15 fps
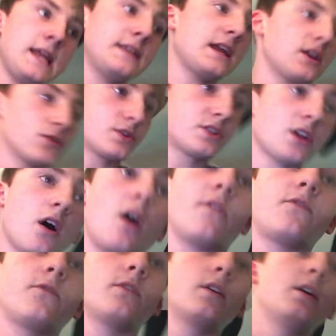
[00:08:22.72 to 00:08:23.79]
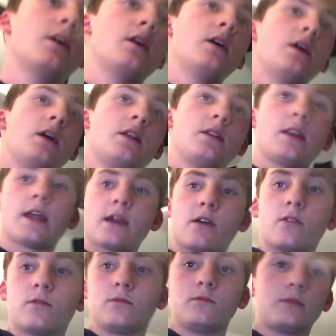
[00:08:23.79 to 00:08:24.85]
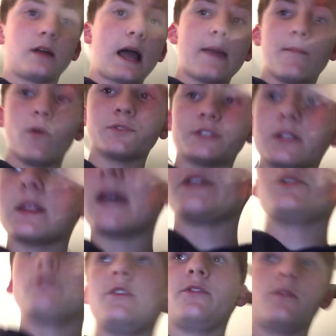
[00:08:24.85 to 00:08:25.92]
any dangerous stuff. Now, I mostly like